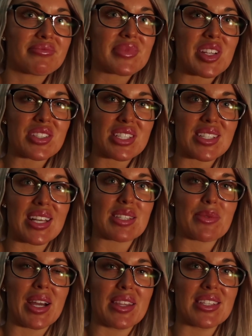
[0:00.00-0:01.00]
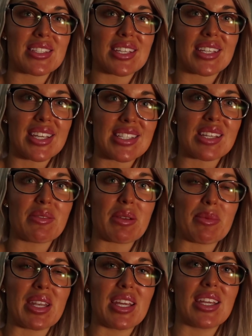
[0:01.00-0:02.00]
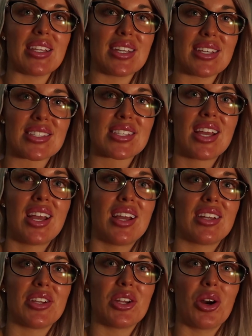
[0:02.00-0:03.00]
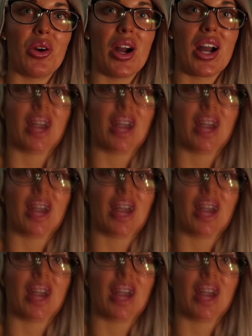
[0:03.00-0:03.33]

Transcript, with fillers: there's a science behind this. Like, yes, I make money, yes, you know,